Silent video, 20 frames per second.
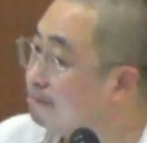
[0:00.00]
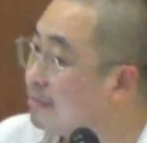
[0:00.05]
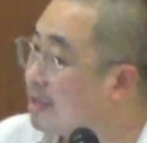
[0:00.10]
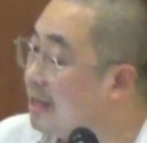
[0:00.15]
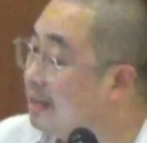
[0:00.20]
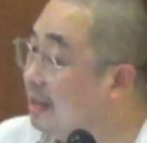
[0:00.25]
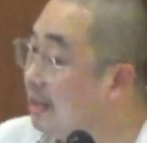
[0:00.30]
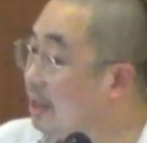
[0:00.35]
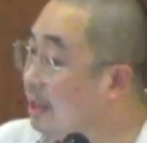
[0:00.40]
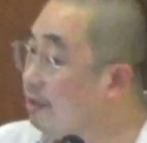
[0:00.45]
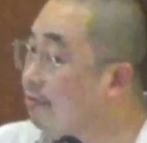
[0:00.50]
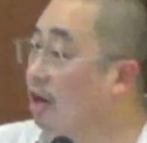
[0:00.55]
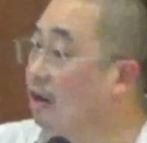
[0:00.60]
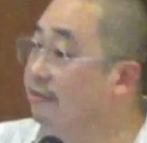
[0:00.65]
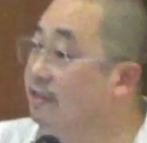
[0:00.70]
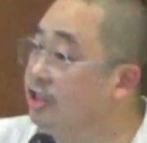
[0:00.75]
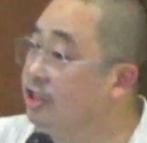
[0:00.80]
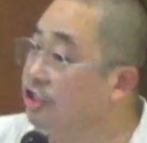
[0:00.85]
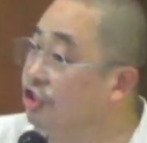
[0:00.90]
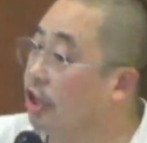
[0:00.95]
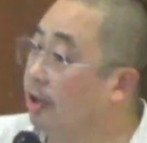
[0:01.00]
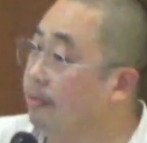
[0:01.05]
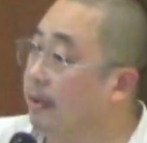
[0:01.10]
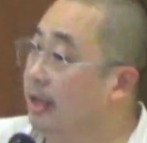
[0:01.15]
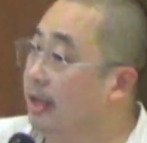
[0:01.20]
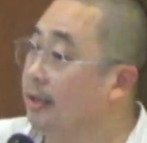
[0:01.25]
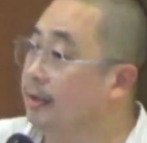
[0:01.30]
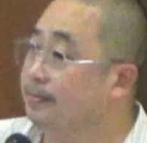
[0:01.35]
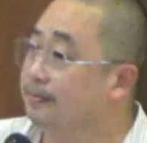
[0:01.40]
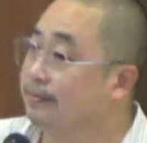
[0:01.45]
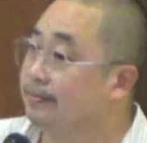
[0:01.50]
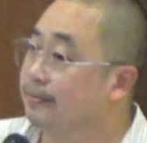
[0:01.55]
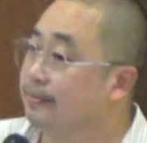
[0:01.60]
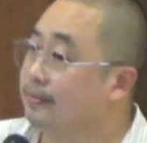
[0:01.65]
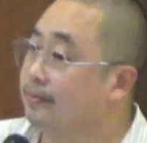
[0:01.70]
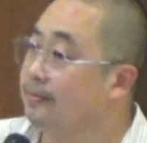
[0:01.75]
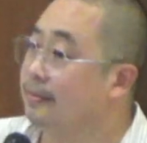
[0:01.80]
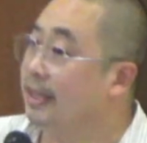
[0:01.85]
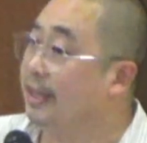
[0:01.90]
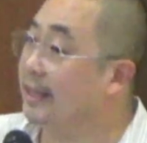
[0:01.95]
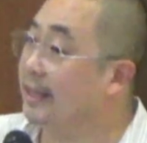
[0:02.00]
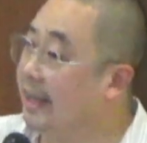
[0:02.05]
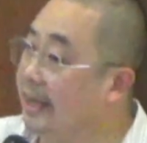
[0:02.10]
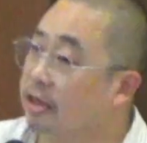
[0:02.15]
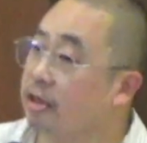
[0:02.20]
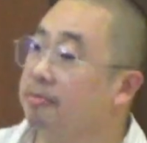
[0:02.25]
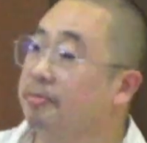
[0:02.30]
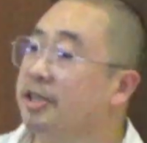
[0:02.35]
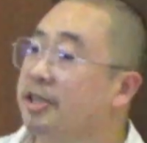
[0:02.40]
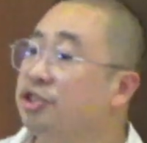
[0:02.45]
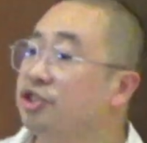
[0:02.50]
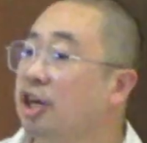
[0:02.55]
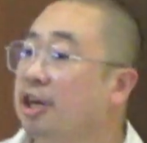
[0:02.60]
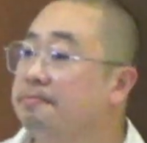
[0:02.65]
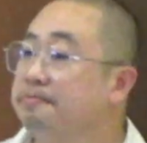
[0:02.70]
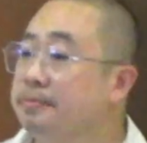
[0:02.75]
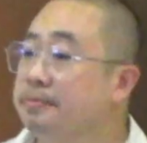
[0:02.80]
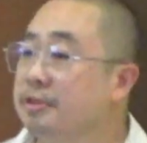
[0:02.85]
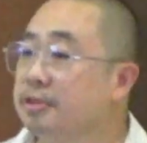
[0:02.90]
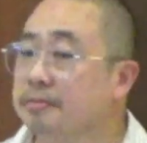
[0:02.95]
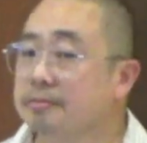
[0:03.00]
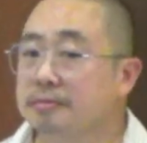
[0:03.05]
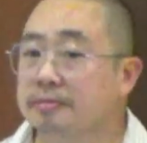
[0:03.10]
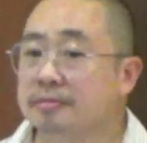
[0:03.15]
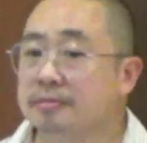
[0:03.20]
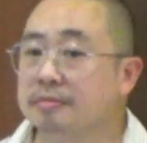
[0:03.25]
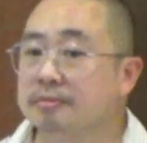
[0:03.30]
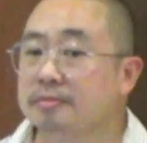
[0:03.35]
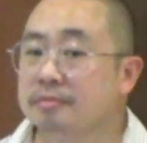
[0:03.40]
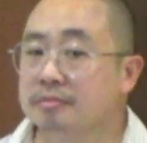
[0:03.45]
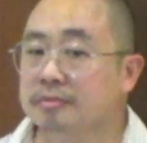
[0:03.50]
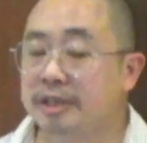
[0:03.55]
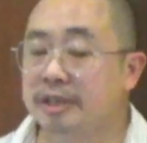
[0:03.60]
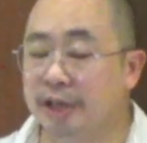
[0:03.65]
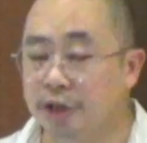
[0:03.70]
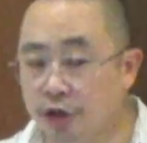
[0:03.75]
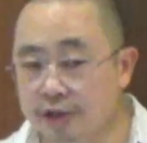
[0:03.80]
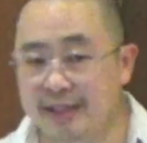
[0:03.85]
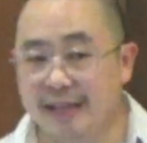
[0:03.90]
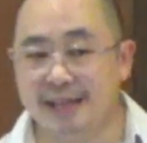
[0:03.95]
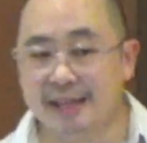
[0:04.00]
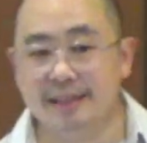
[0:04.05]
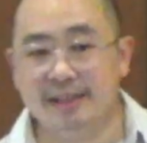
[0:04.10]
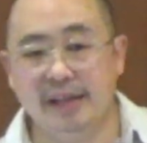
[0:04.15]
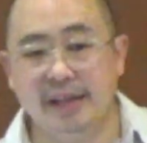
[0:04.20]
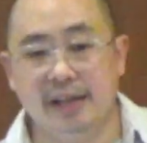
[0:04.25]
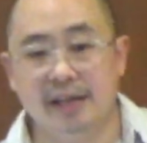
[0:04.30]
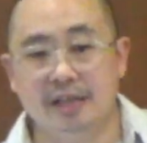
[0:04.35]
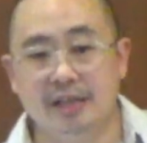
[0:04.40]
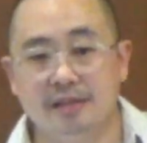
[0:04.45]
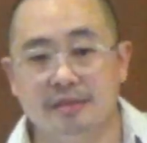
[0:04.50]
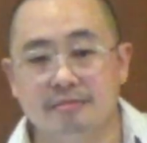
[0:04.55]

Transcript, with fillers: The day of harvest is coming, it cannot be stopped. And on that day,